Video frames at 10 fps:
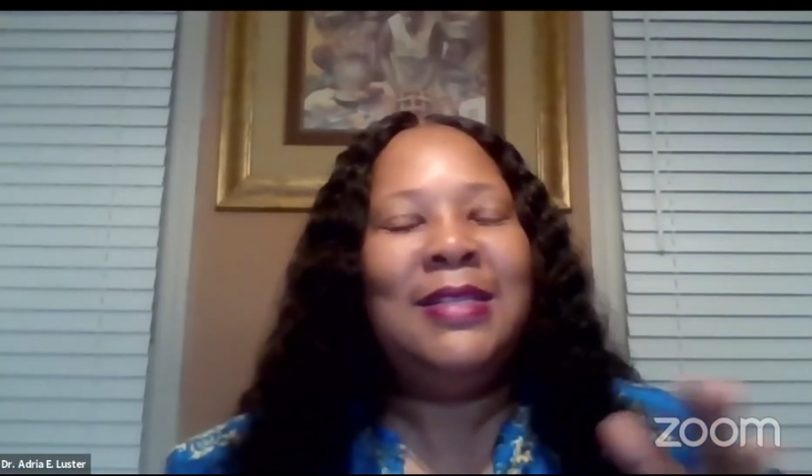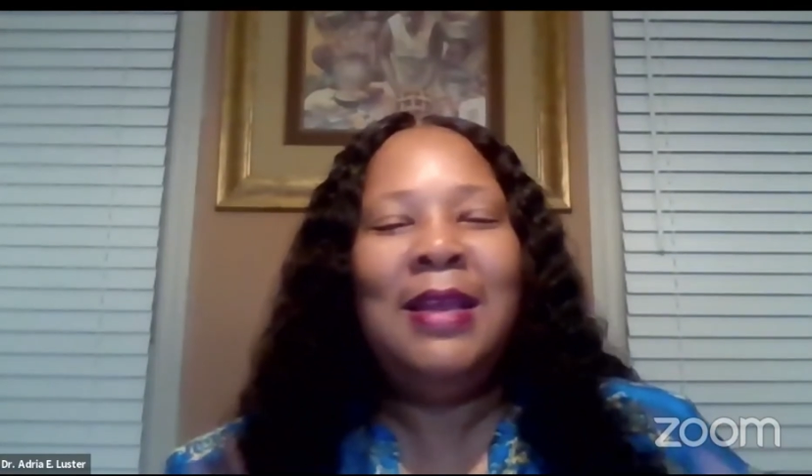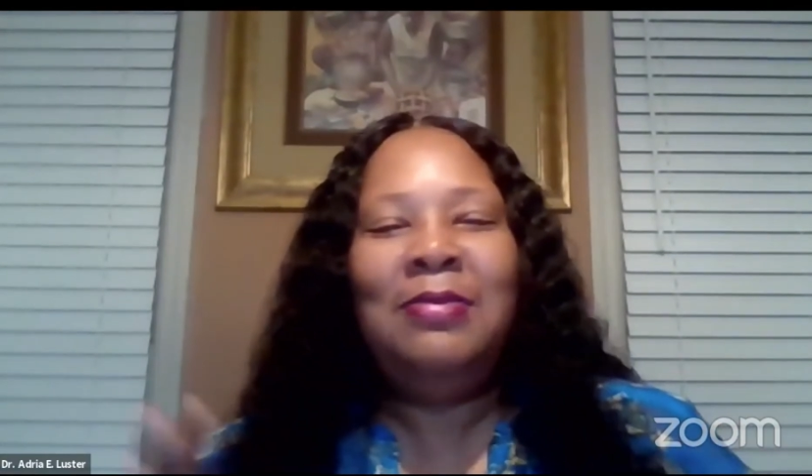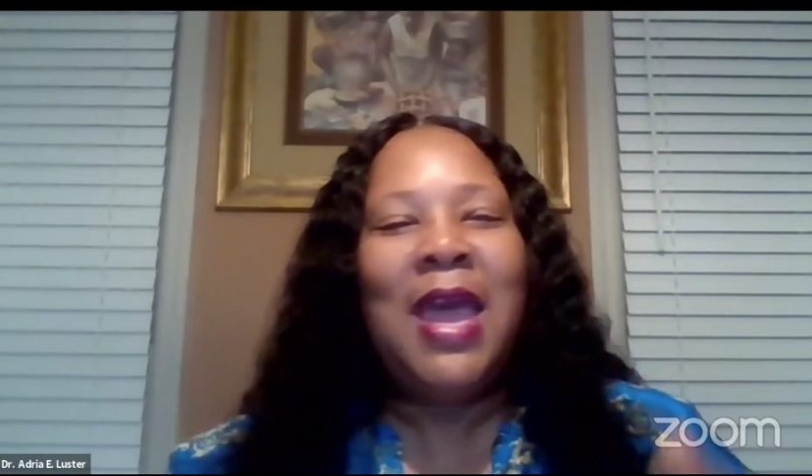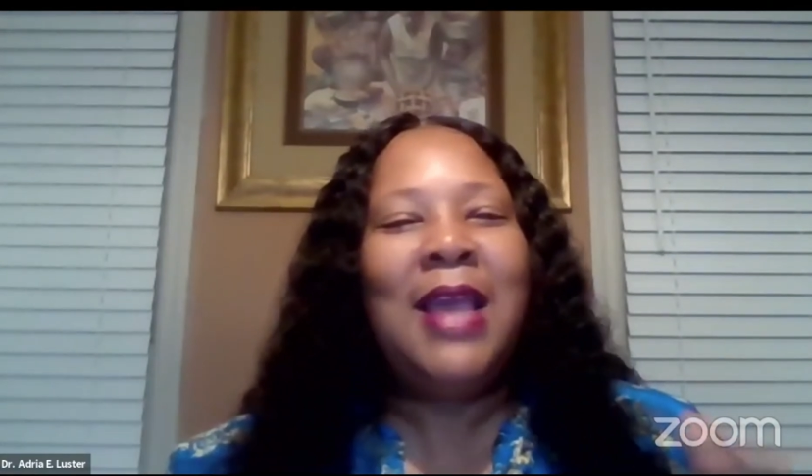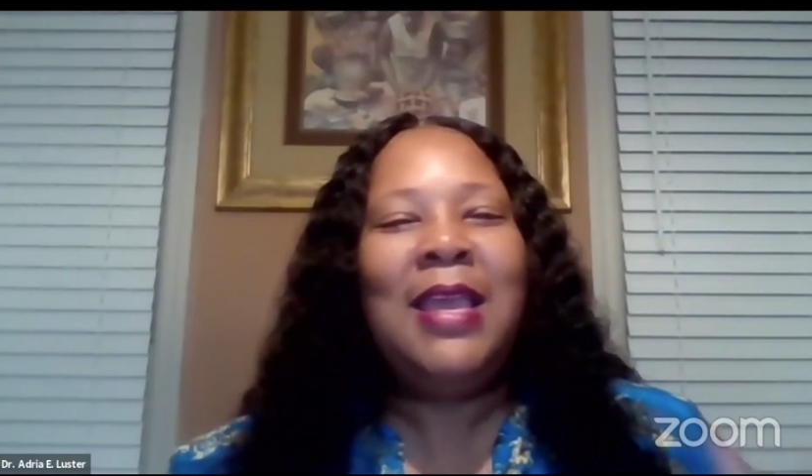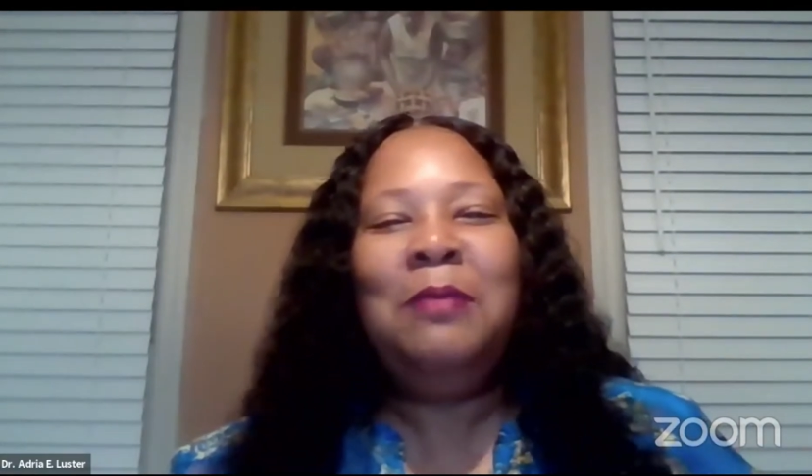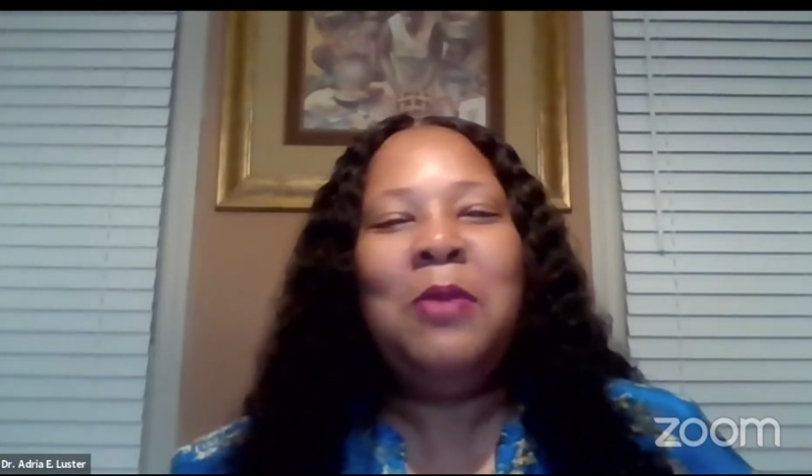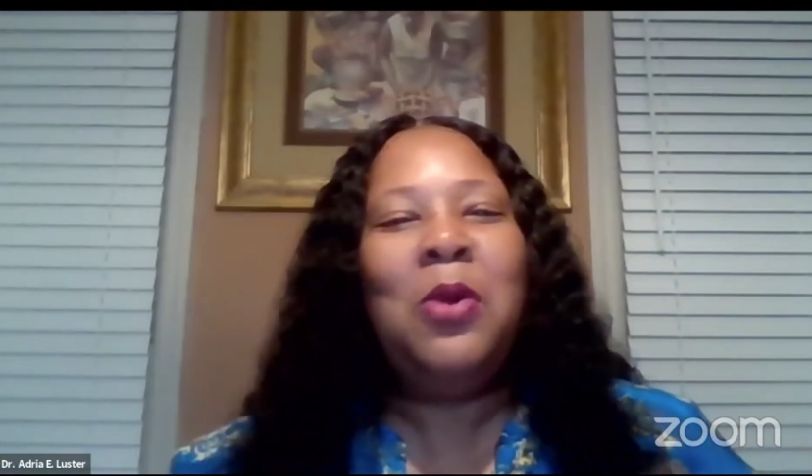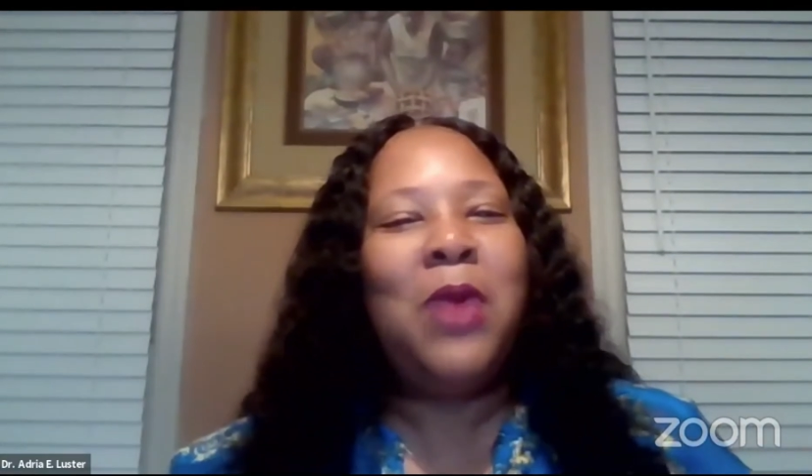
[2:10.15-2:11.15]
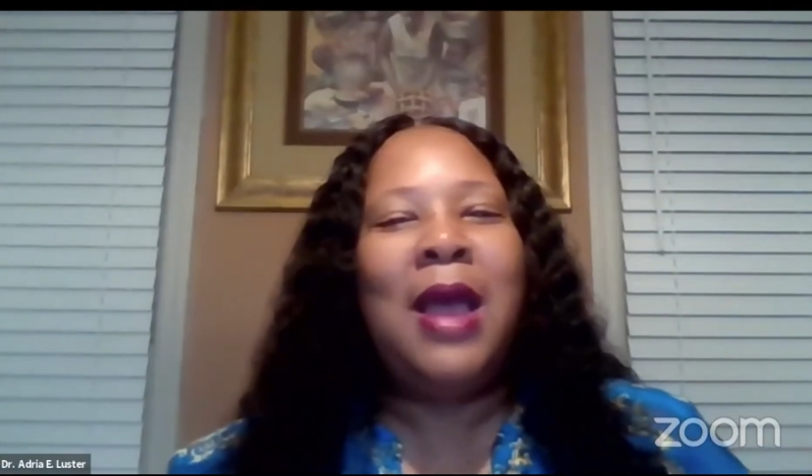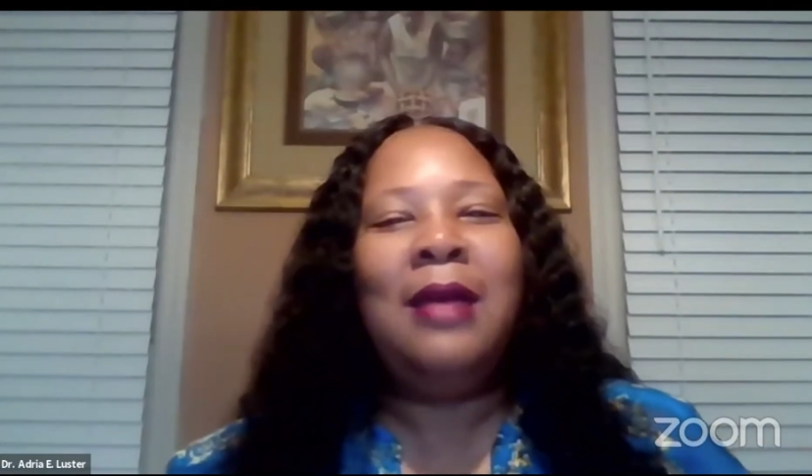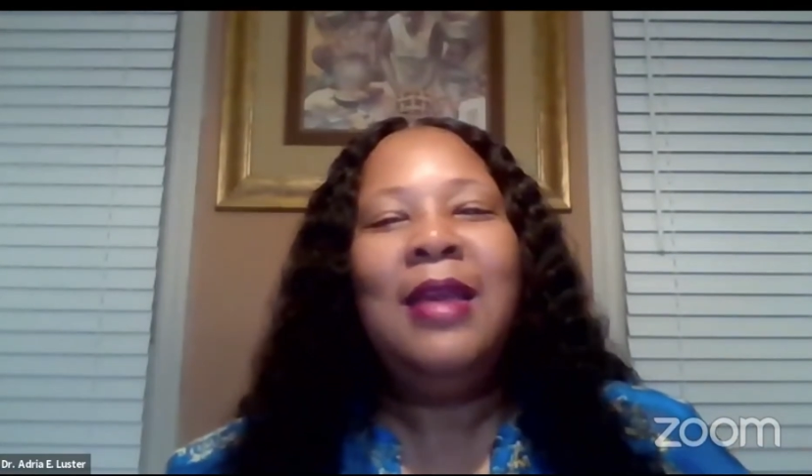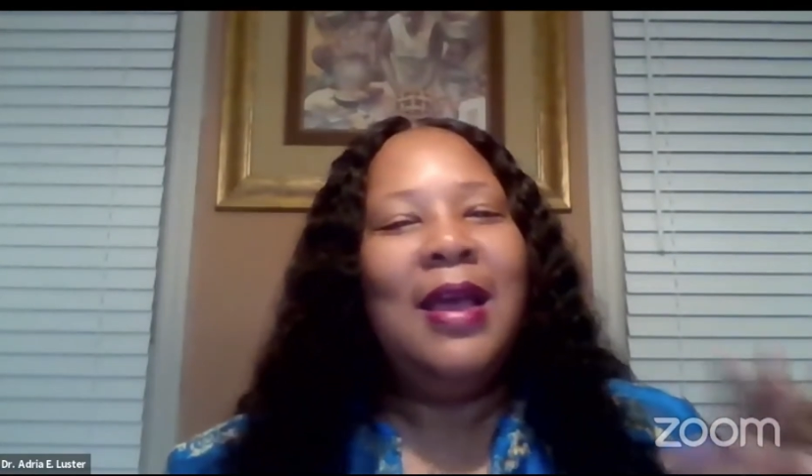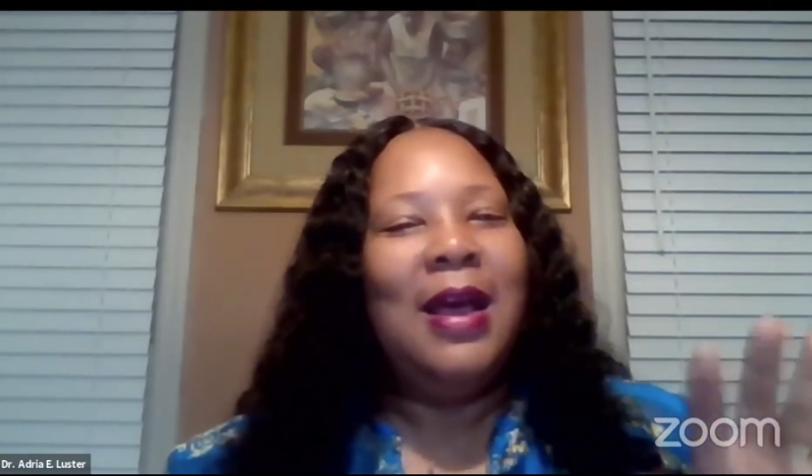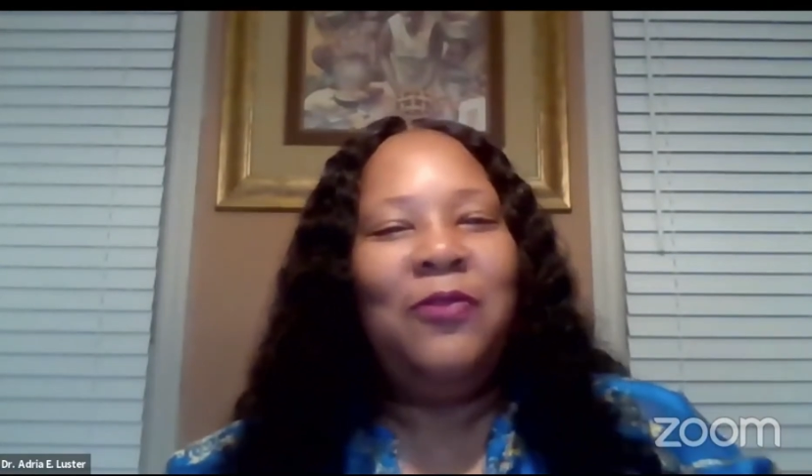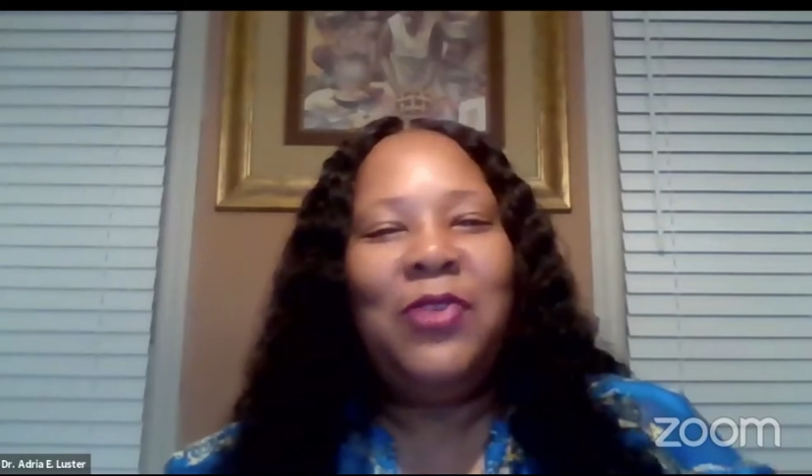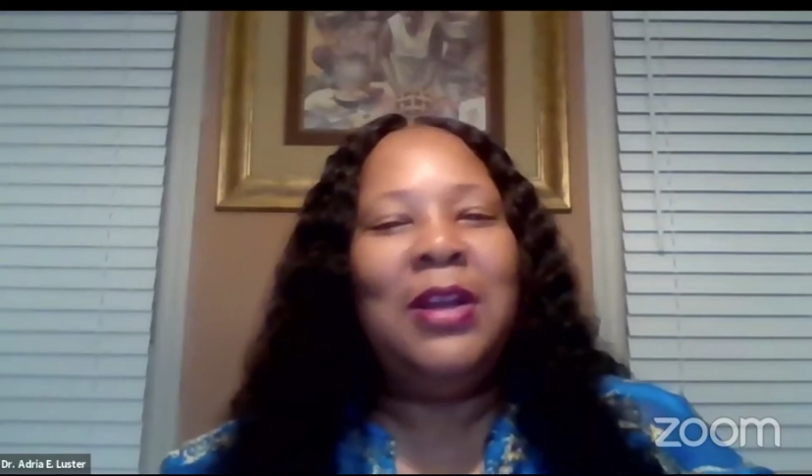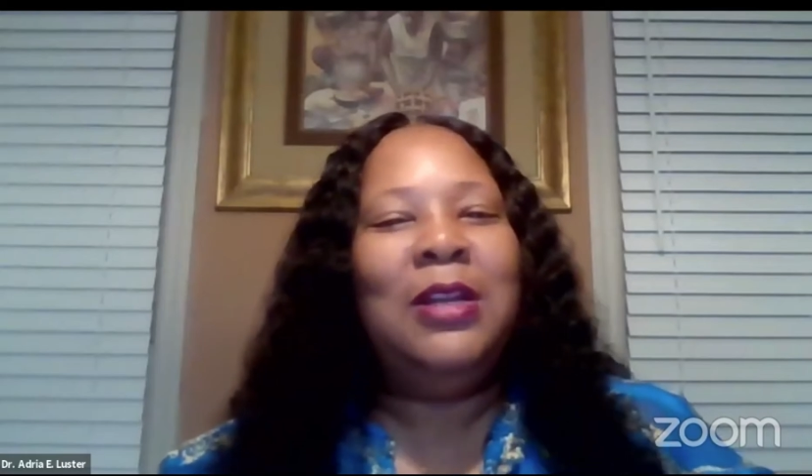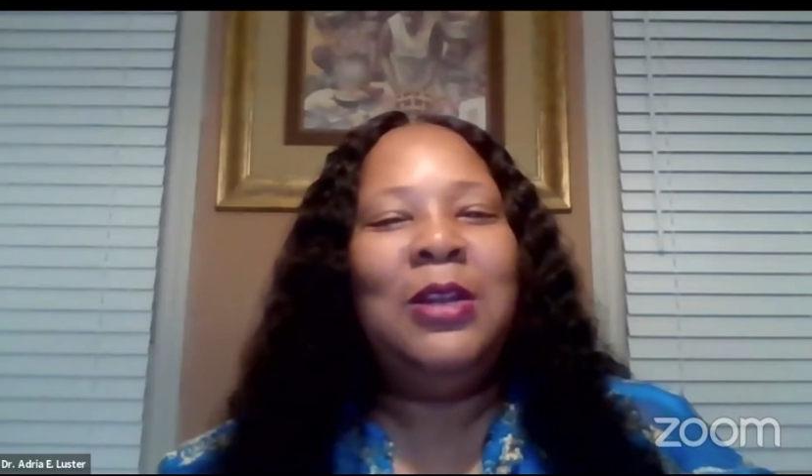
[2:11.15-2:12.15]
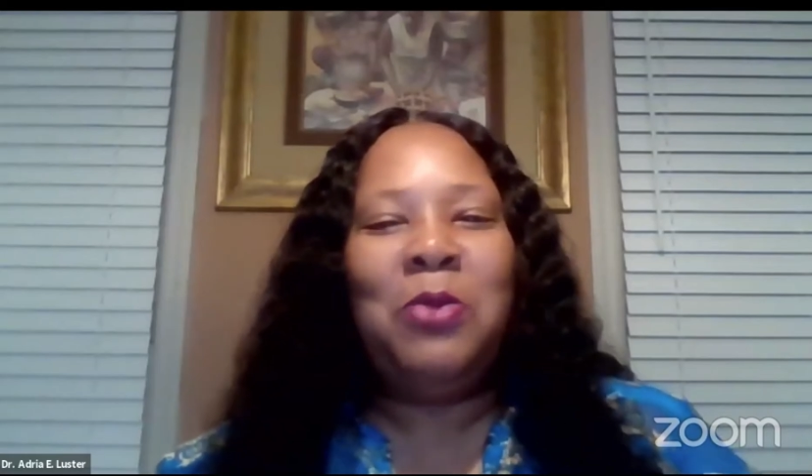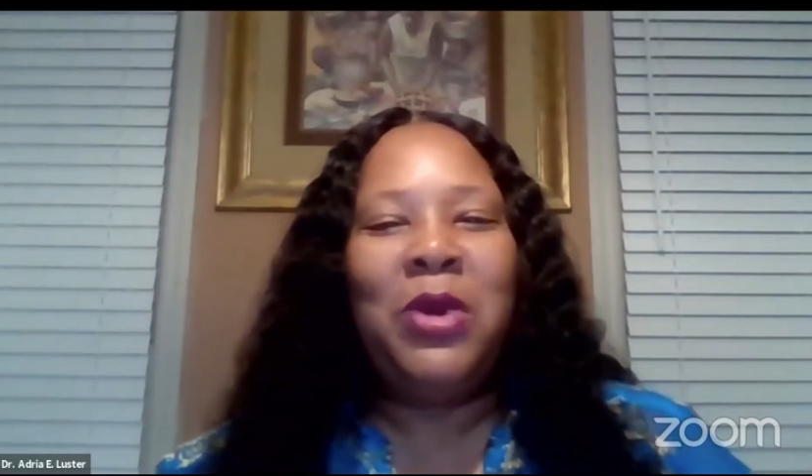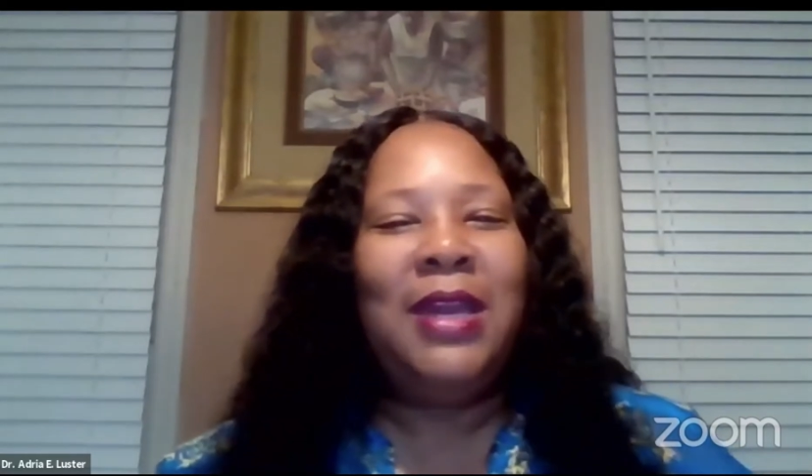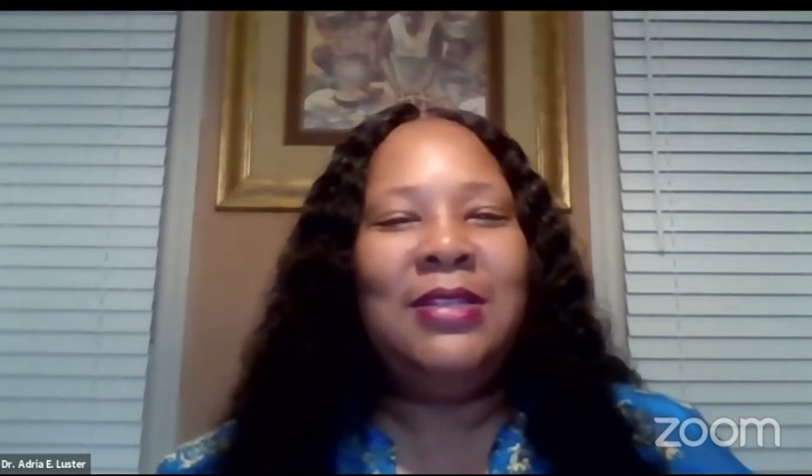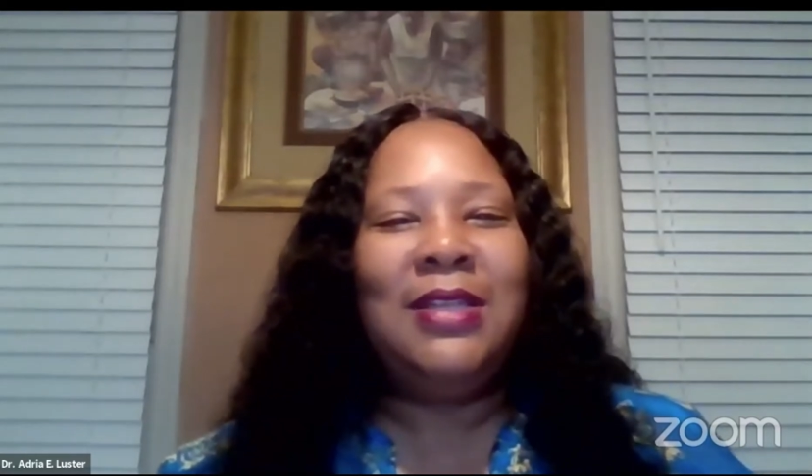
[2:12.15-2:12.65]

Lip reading: that chemo round I felt a little more energy.